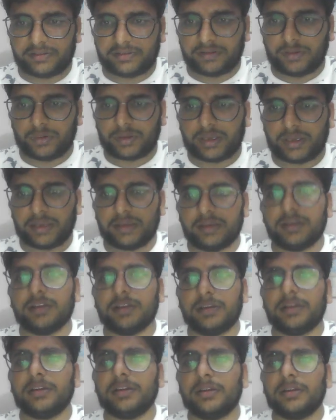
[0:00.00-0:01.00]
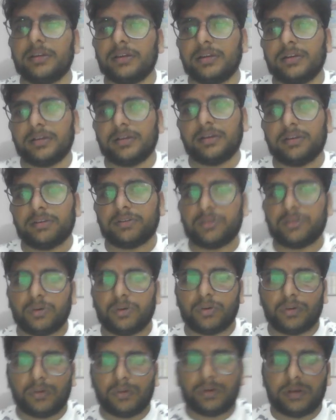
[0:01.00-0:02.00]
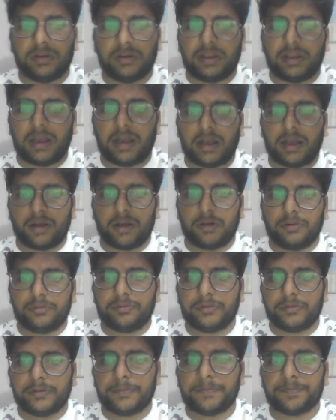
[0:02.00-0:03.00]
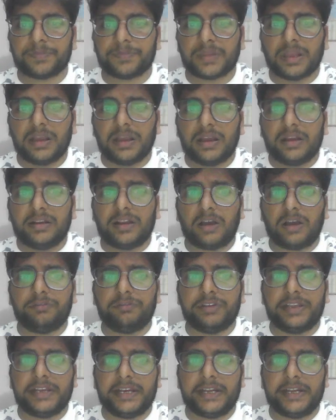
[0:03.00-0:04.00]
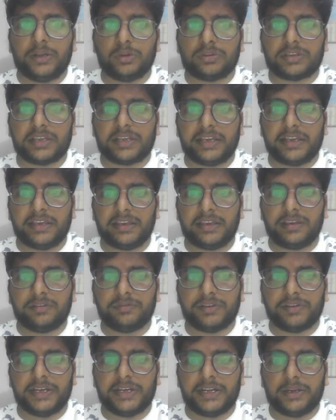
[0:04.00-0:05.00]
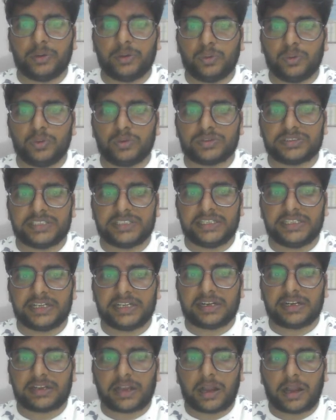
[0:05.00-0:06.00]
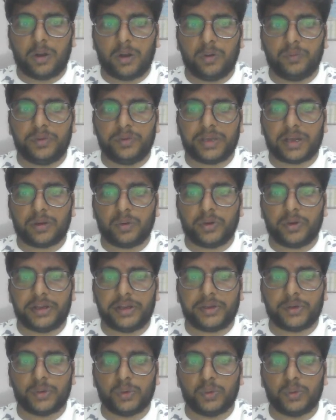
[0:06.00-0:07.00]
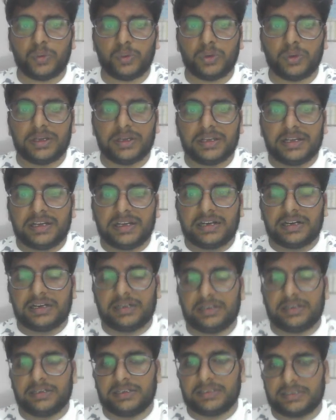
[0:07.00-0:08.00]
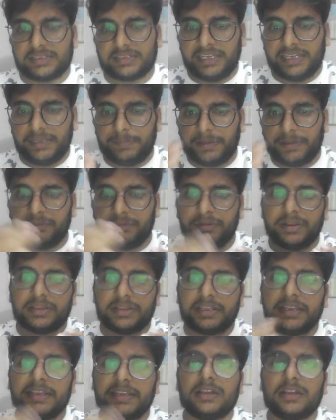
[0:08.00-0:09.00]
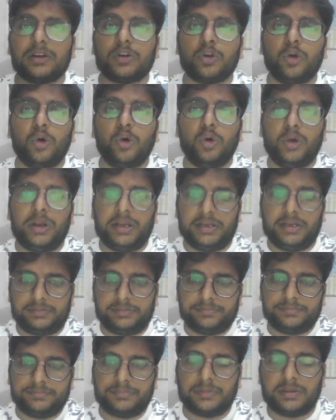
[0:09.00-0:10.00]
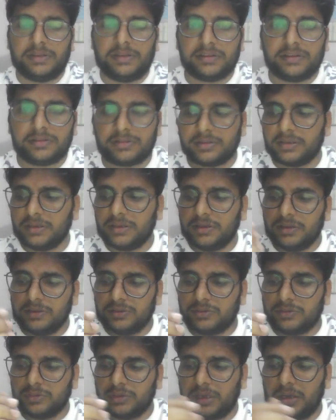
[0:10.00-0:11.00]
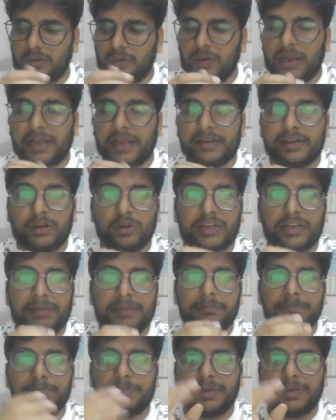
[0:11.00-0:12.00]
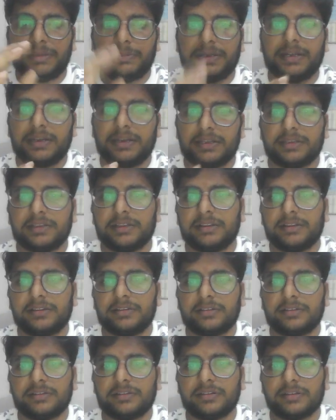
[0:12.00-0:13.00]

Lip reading: Okay, so now we need to think, we need to see that how we are going to keep everything in a code. Yes, so now I need to implement this